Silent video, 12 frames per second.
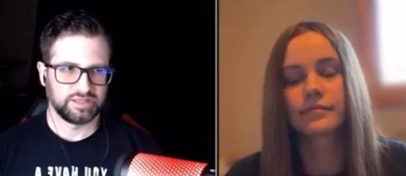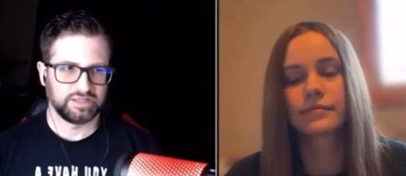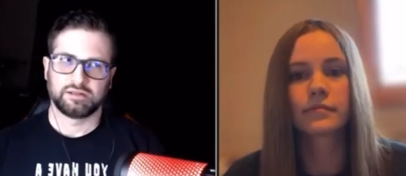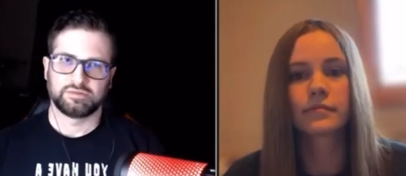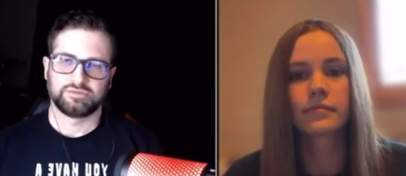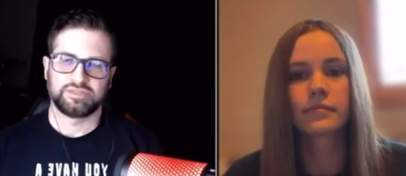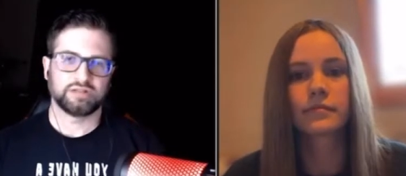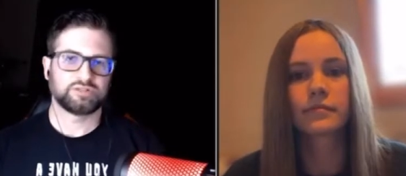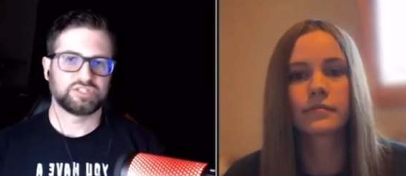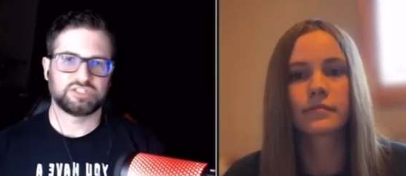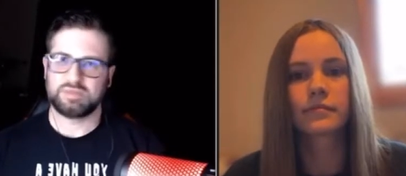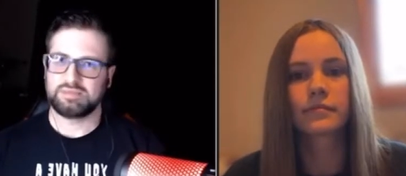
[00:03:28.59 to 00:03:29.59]
Speaker 1: They're just
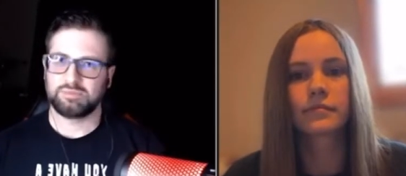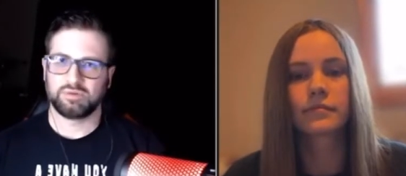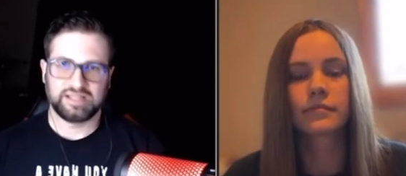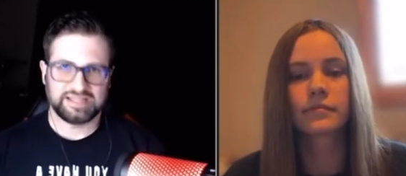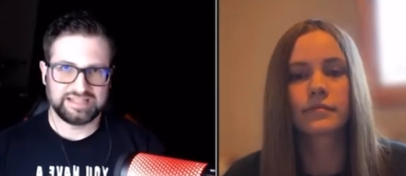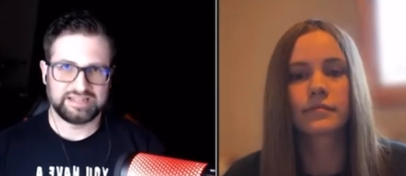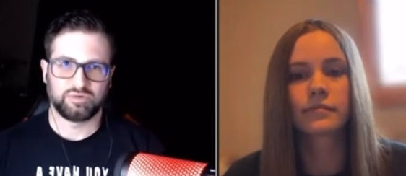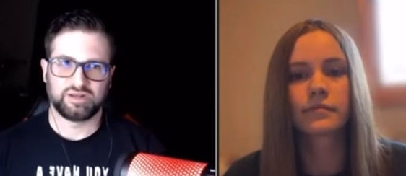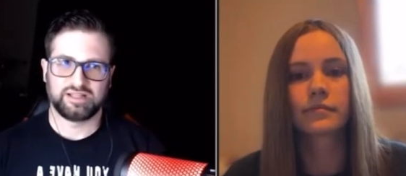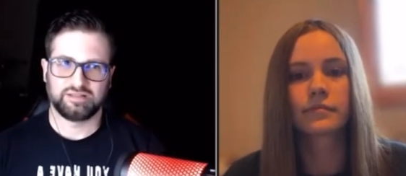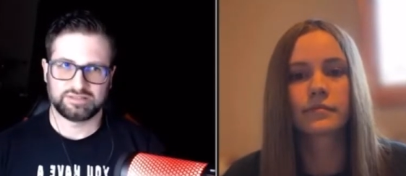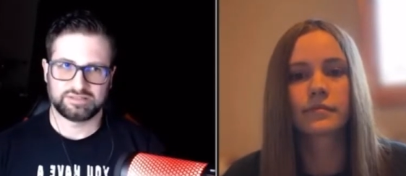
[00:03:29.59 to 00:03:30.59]
people like anyone
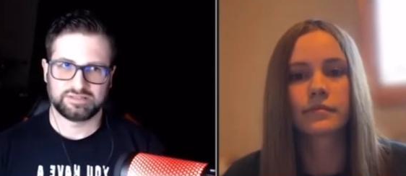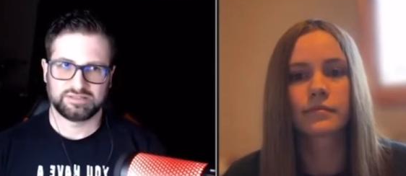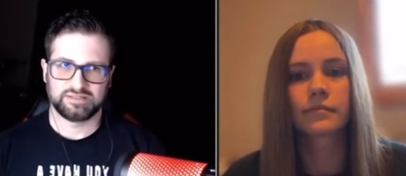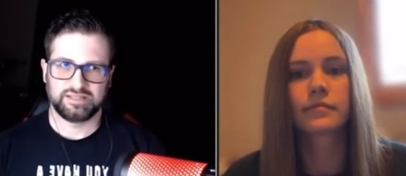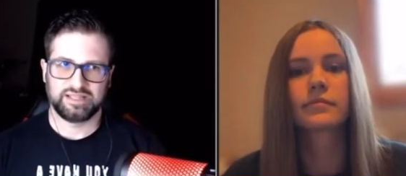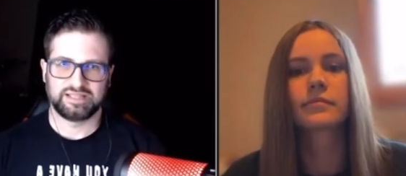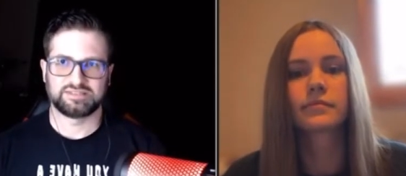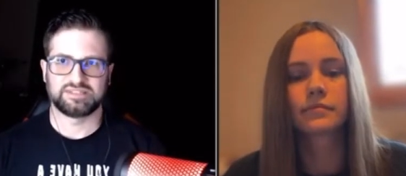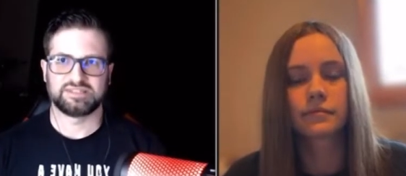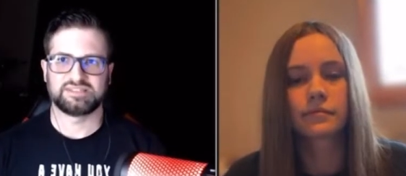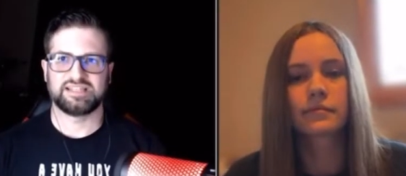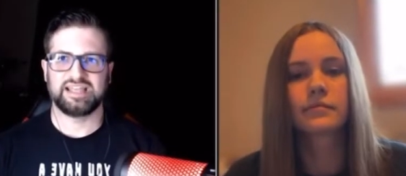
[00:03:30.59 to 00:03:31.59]
else, and to
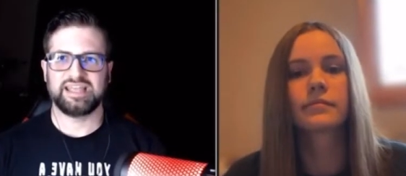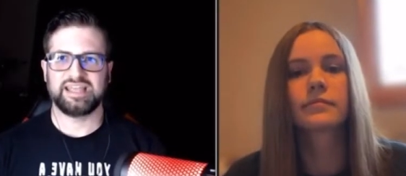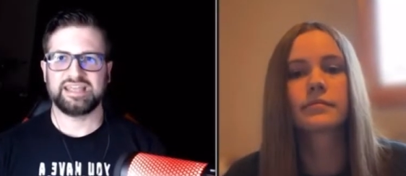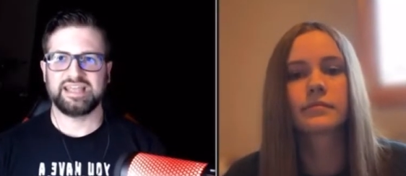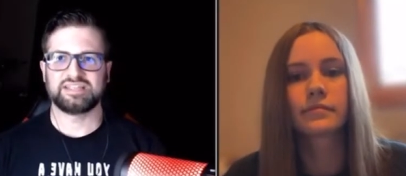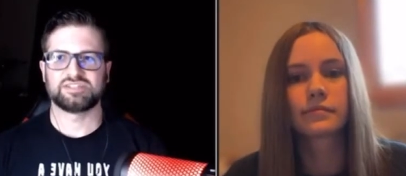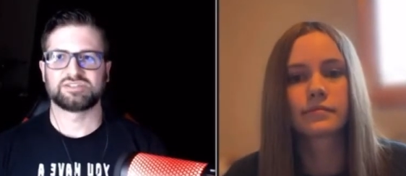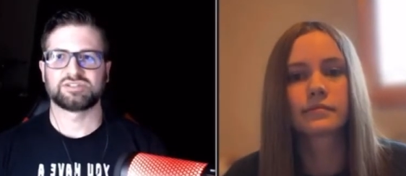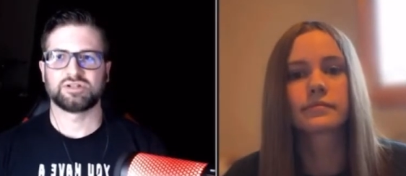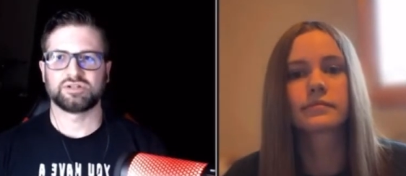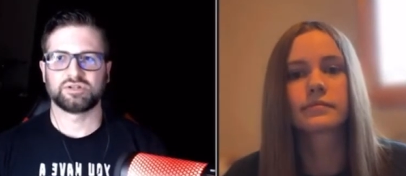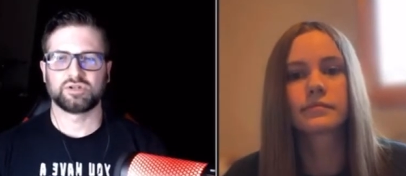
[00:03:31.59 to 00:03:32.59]
say a
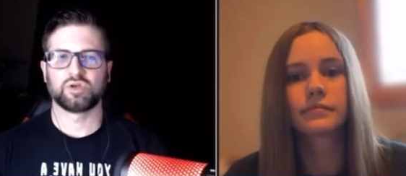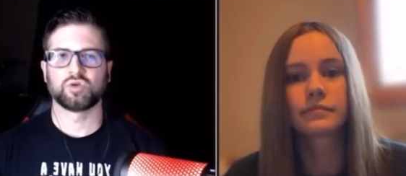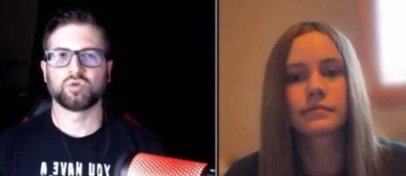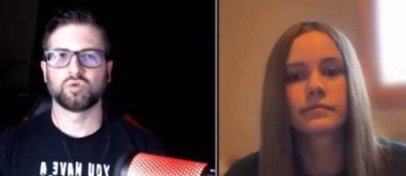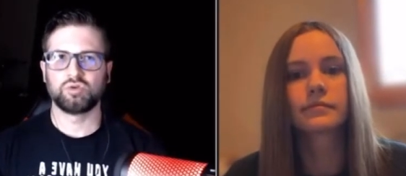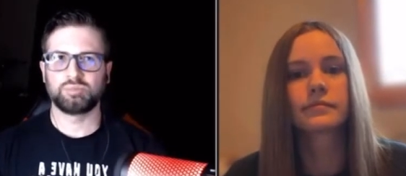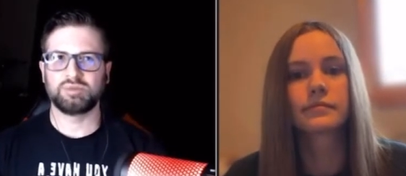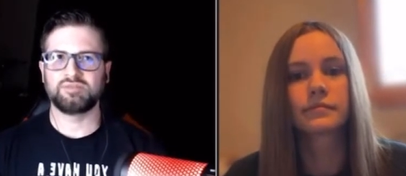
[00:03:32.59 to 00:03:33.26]
certain group of